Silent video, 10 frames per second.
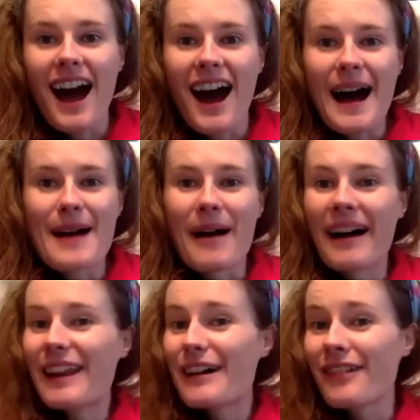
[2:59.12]

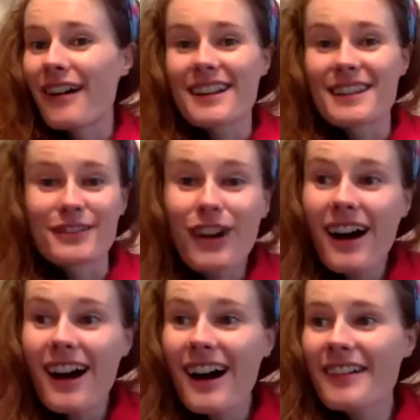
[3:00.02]
I love arts and
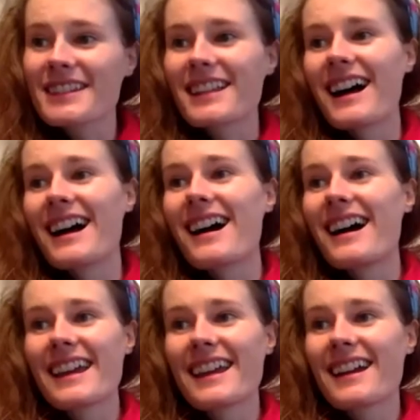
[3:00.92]
crafts.
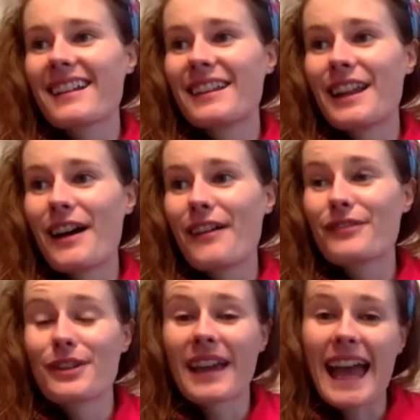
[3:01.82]
I love
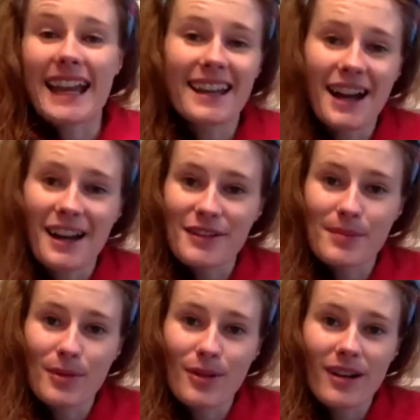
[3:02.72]
doing any kind of
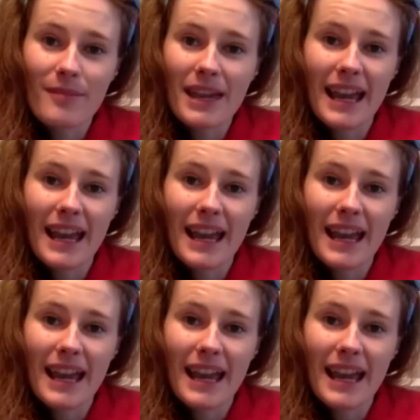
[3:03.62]
sport and being